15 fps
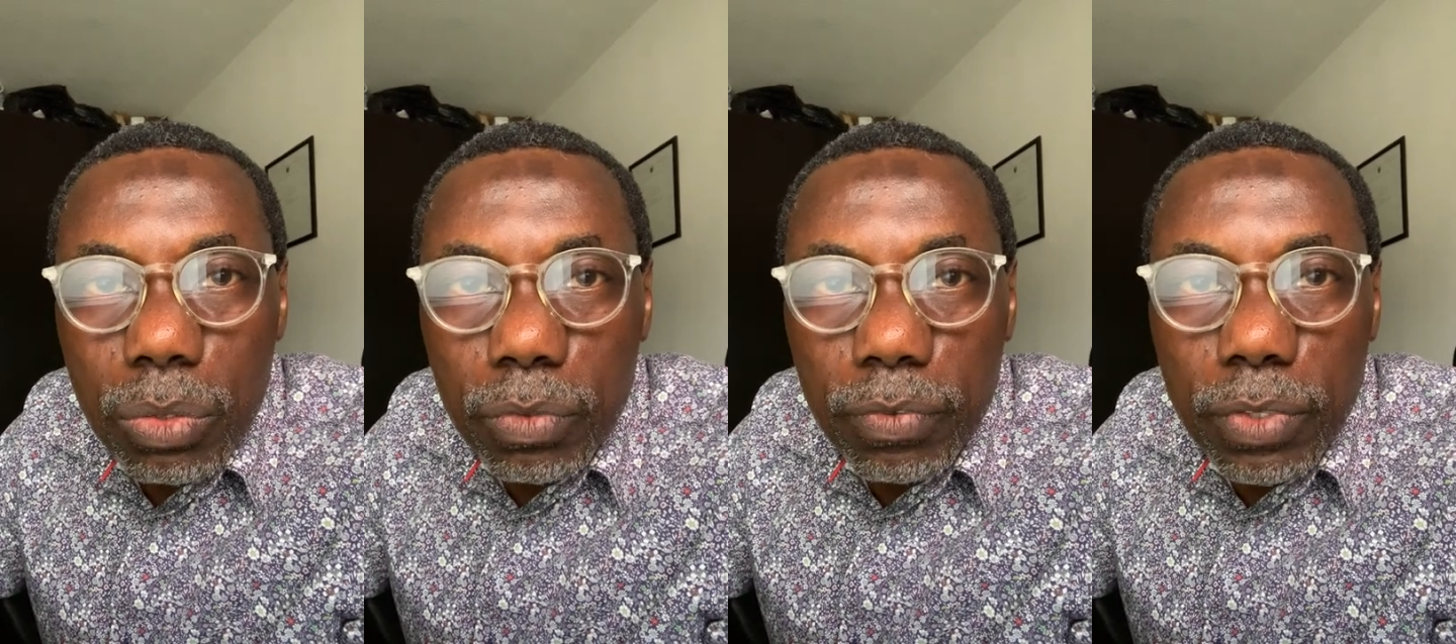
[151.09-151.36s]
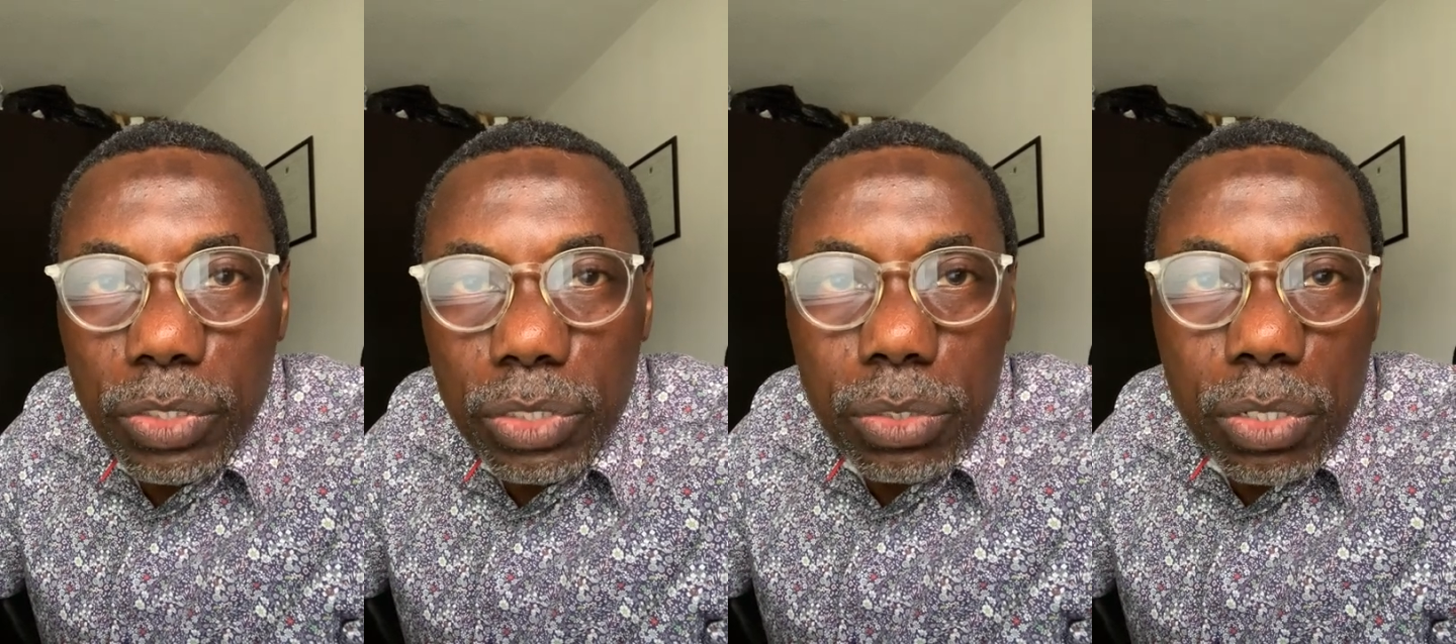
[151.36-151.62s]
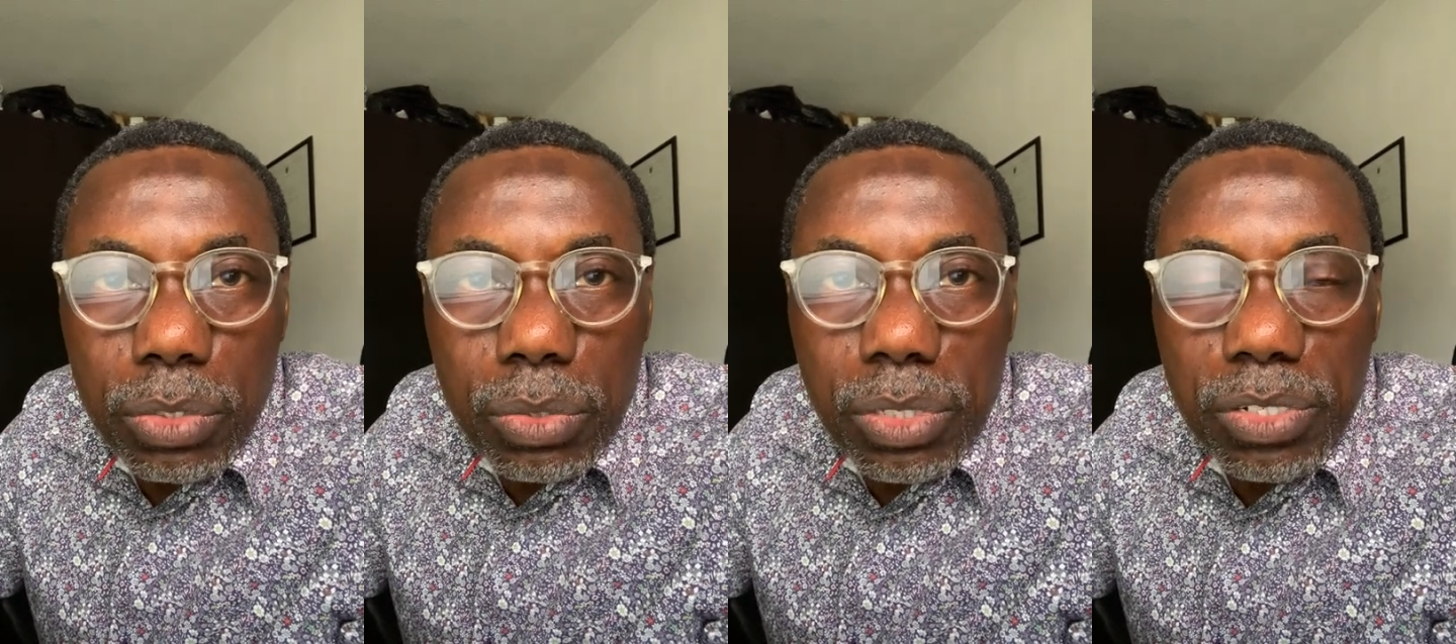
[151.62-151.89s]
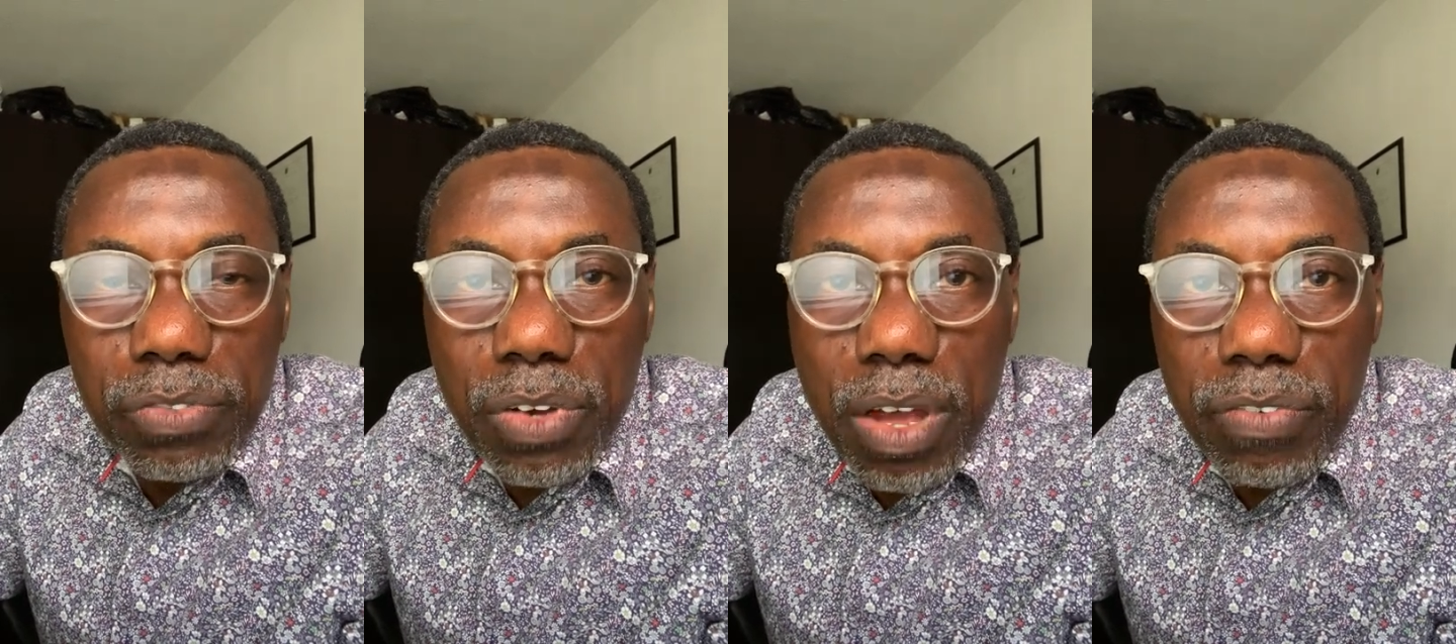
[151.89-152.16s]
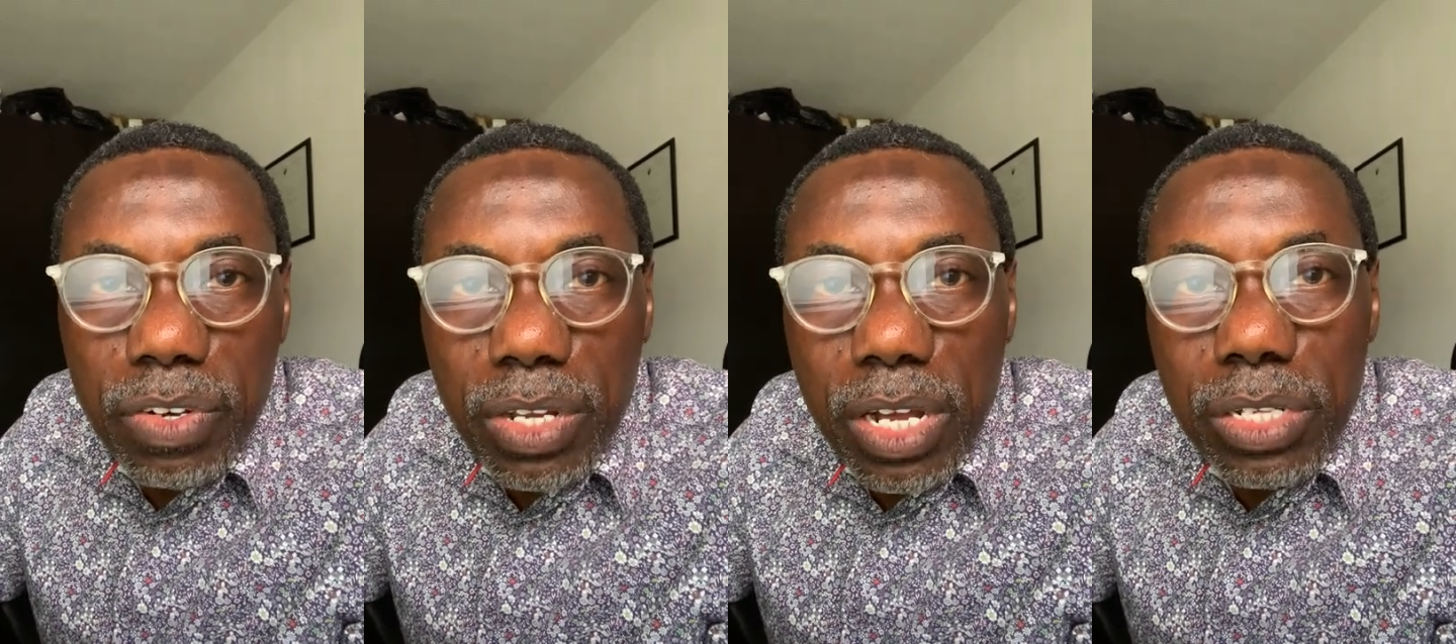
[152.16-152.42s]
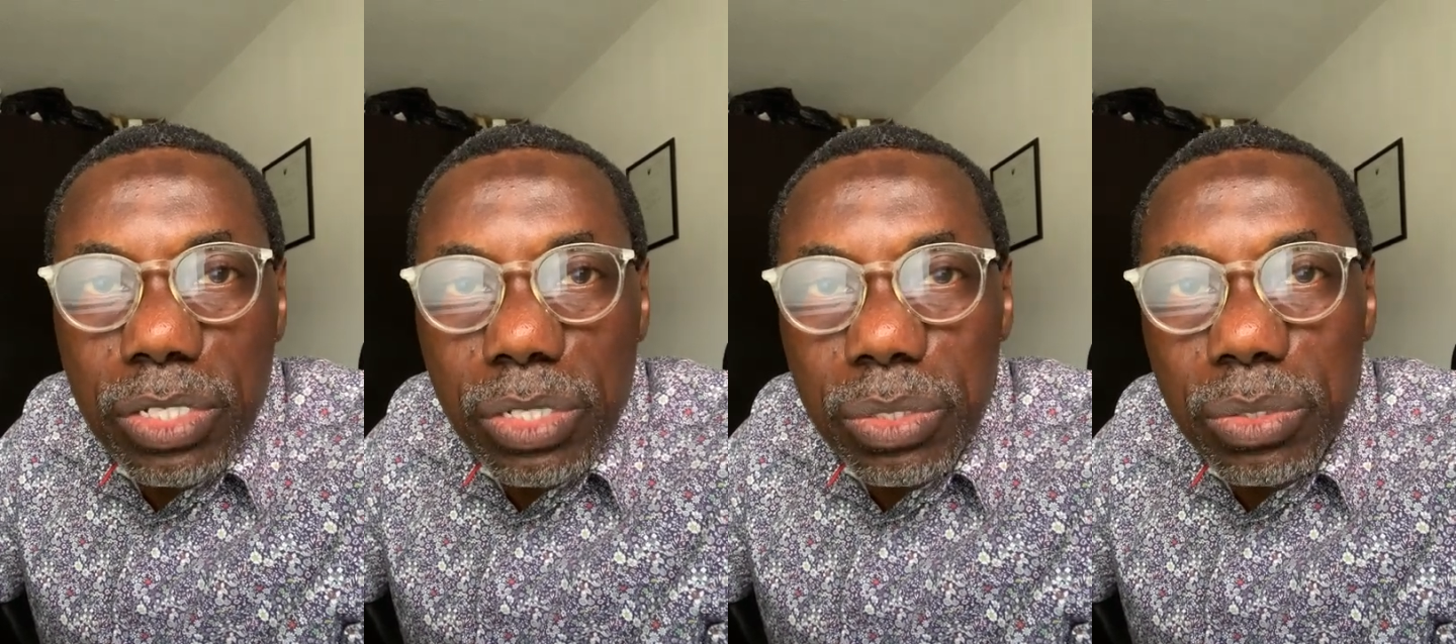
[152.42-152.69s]
for not only for
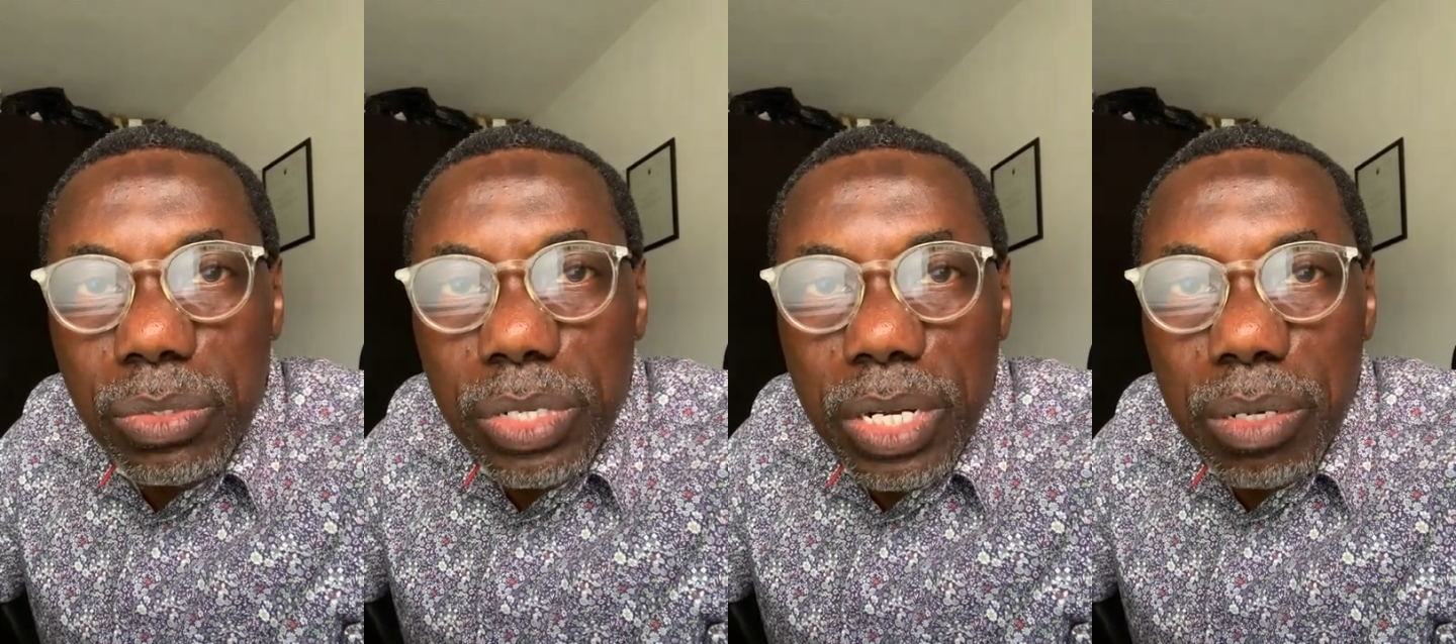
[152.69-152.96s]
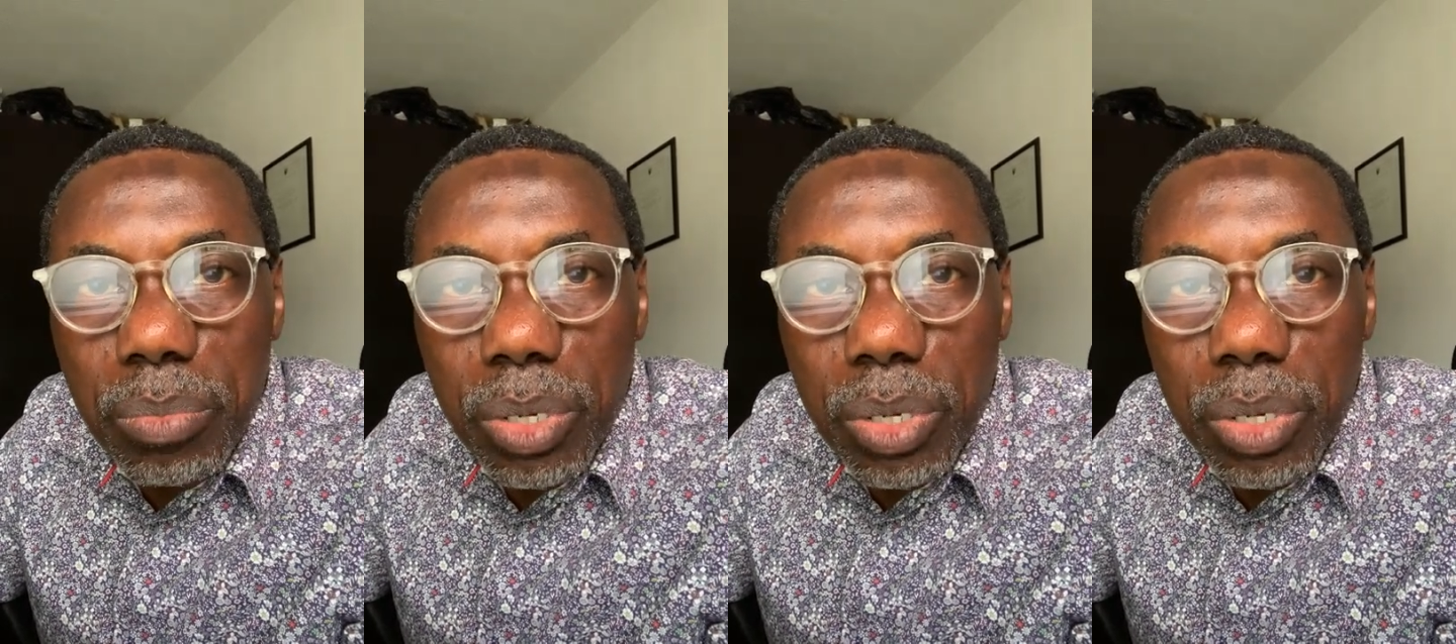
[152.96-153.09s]
African children